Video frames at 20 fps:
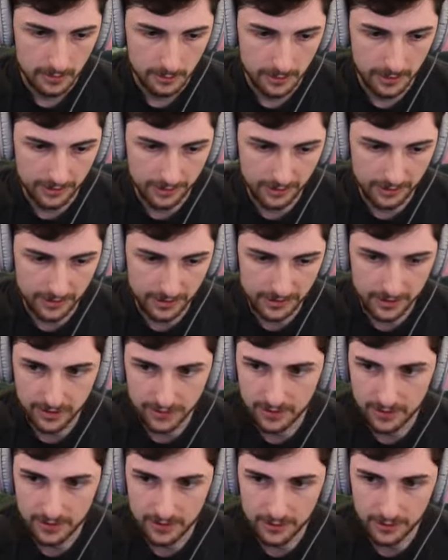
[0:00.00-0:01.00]
When I see
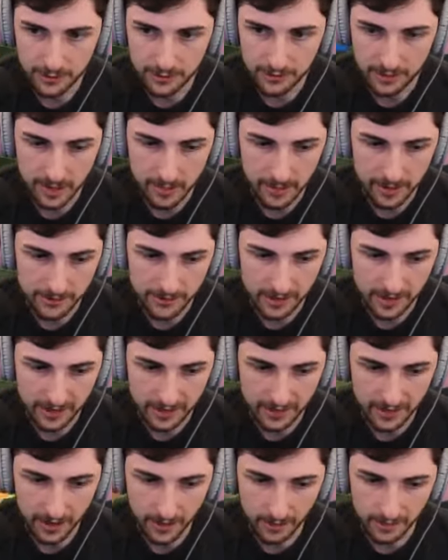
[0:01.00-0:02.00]
TTV in the username, I check
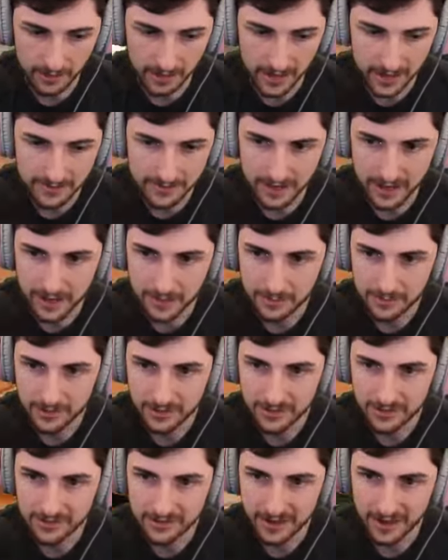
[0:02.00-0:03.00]
and they aren't live 90%
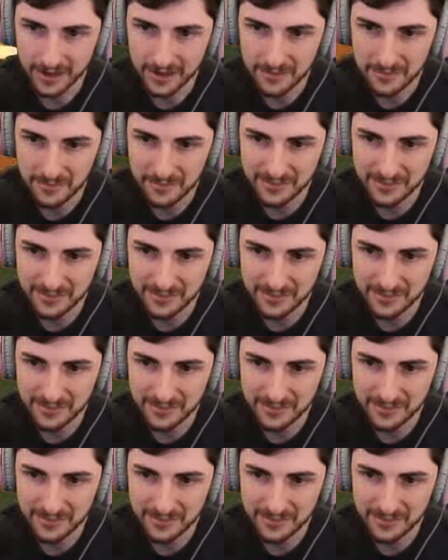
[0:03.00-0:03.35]
of the time.